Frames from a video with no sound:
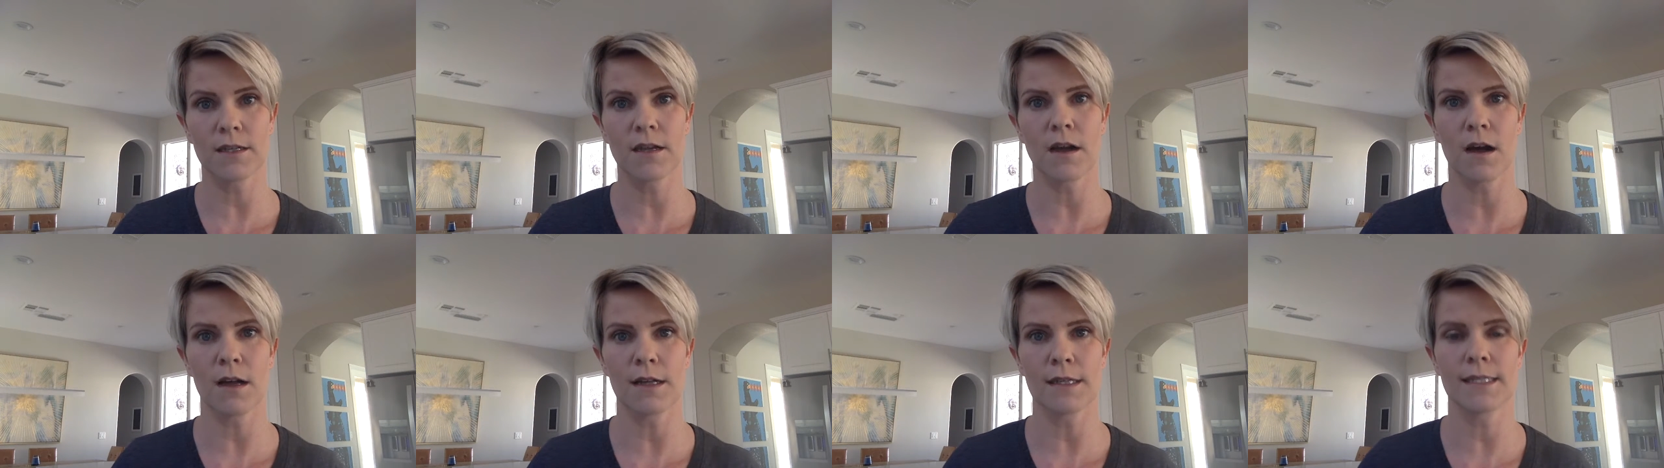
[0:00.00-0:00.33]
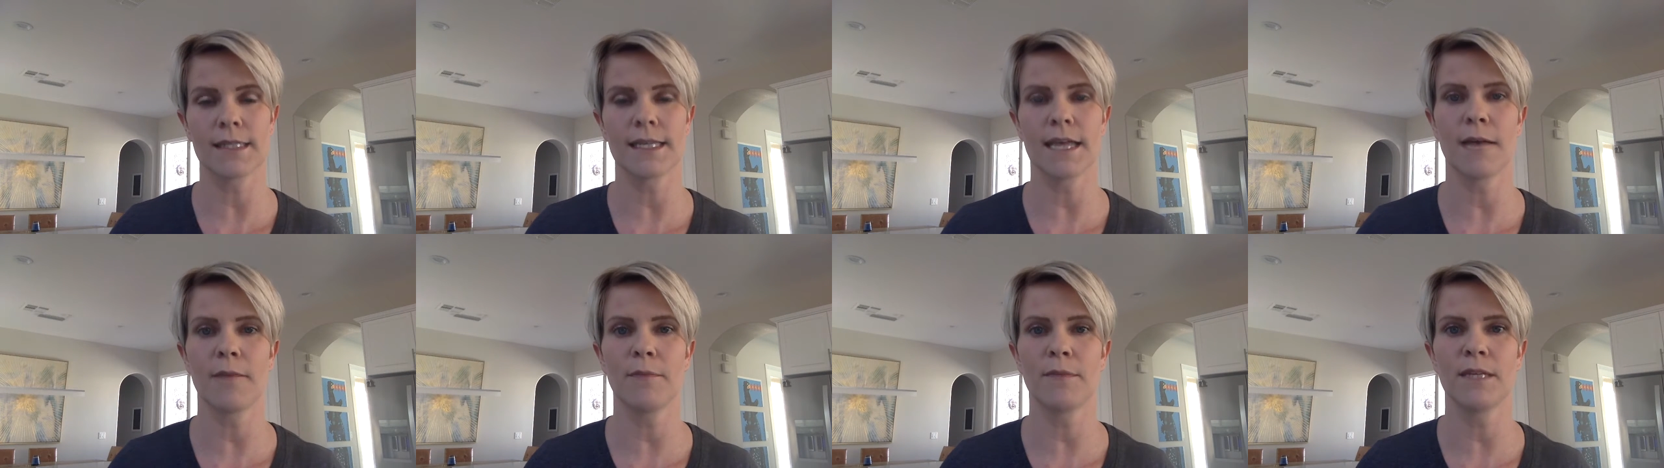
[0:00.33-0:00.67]

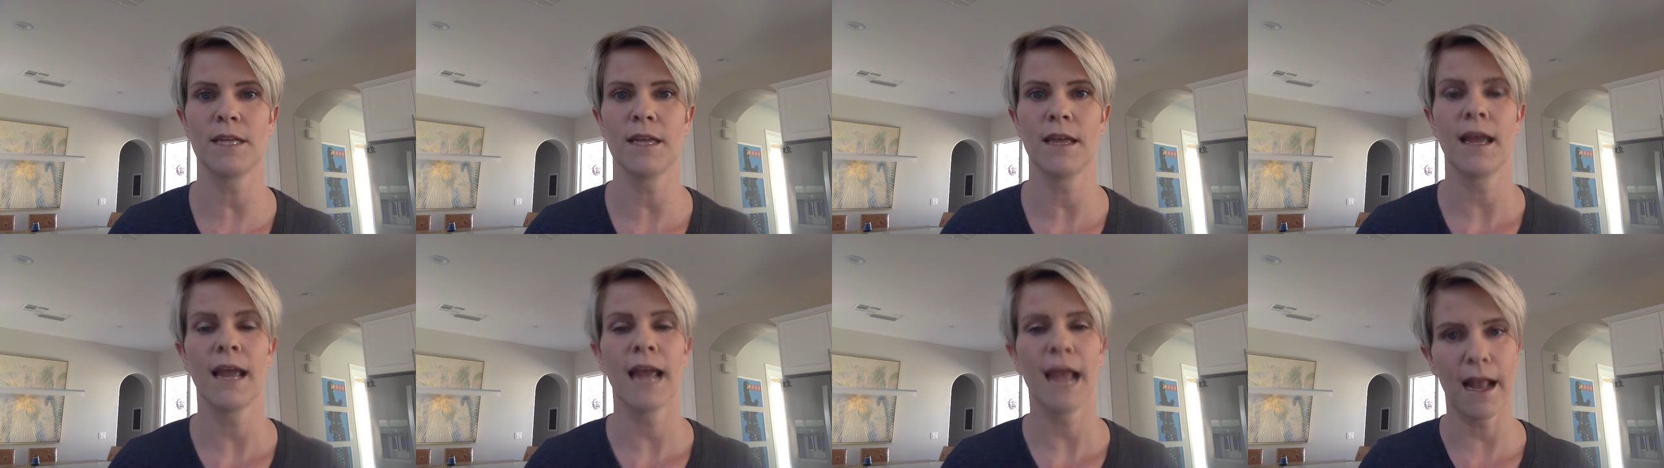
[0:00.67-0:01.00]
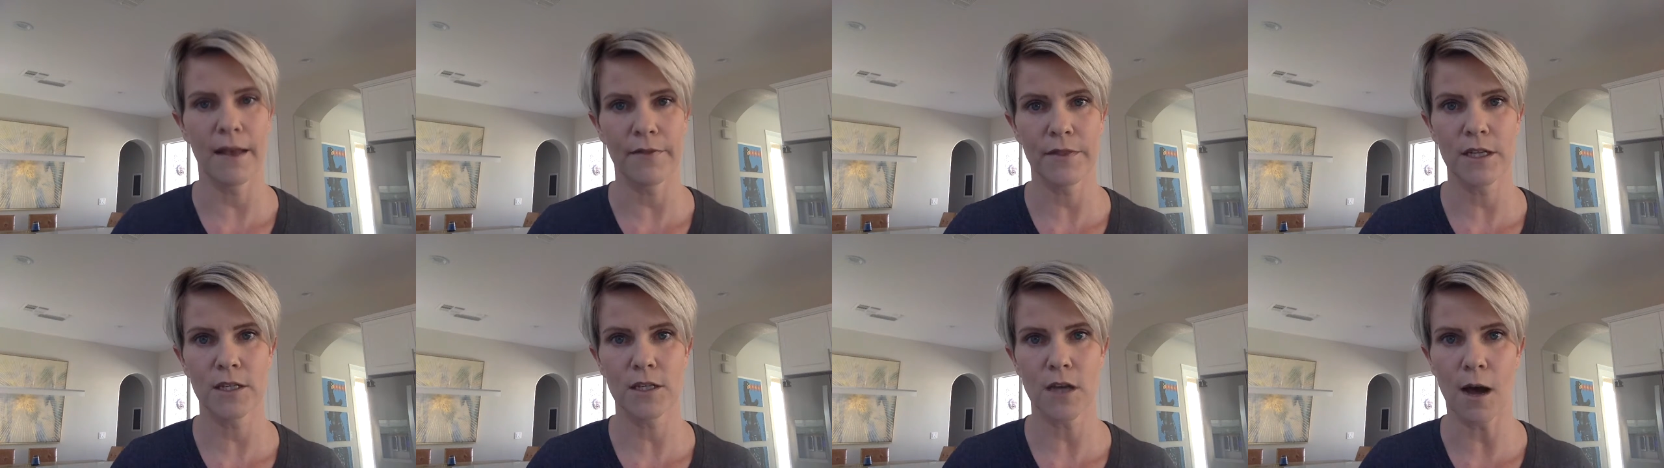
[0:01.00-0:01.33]
concept
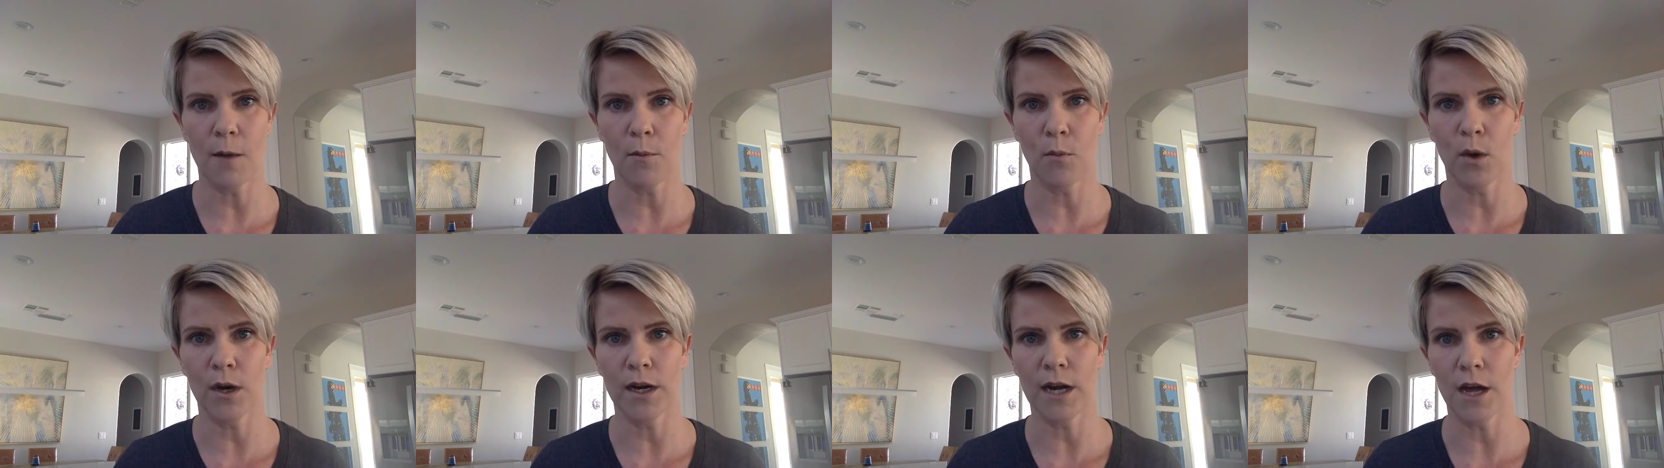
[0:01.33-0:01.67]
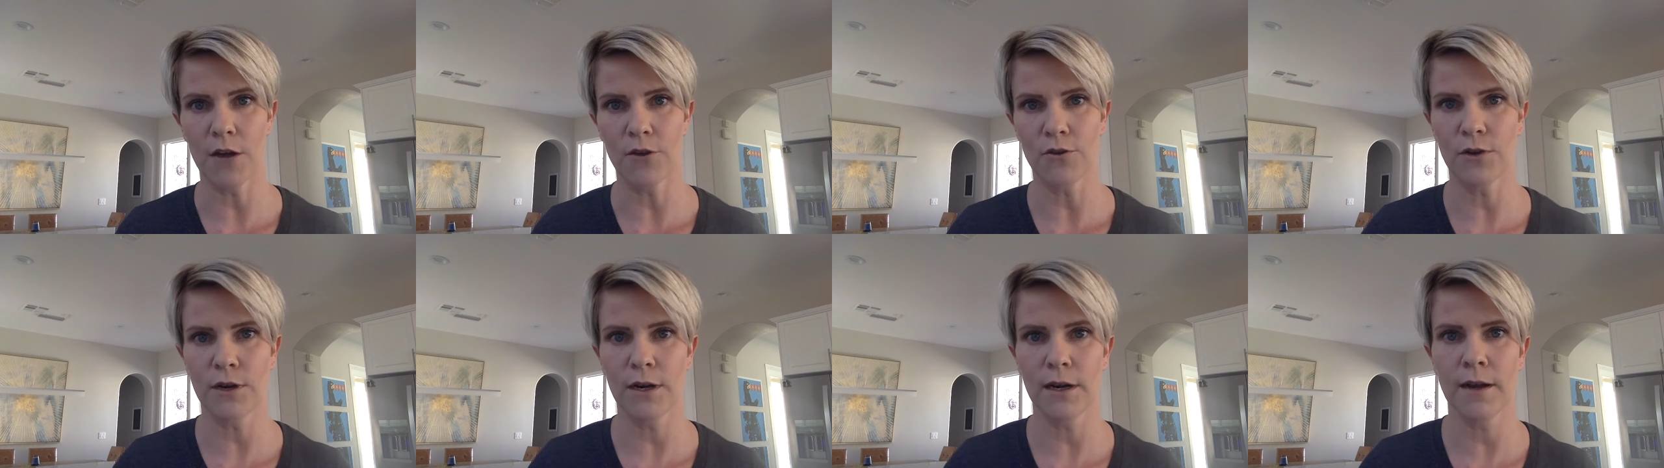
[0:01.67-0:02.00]
and the top
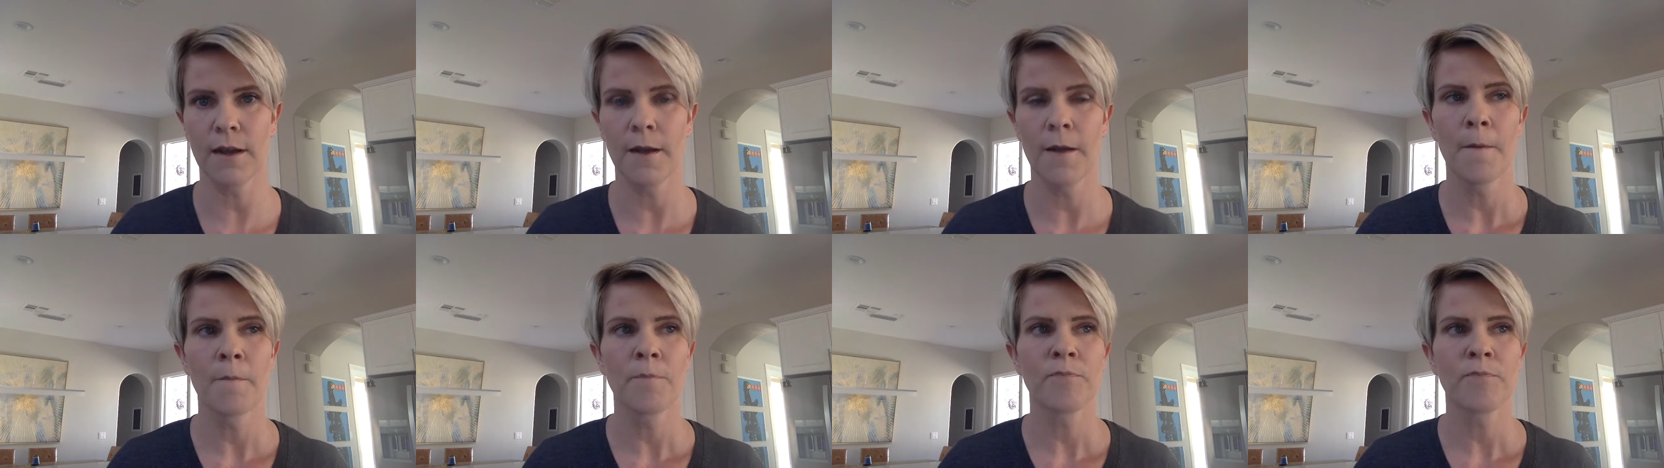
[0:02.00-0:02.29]
100,